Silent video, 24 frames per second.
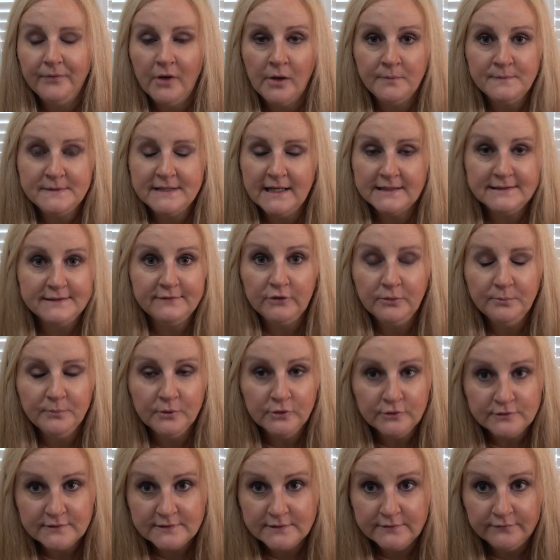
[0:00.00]

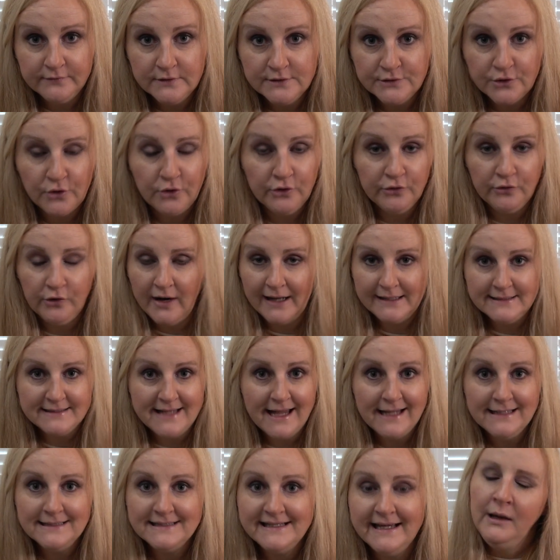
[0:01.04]
obsessive-compulsive disorder or
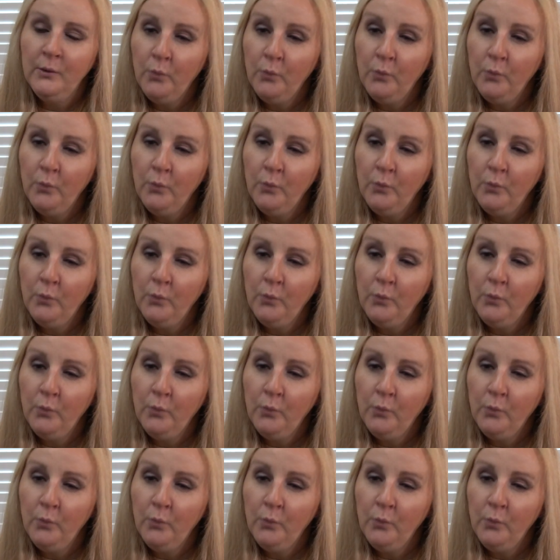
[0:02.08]
anxiety.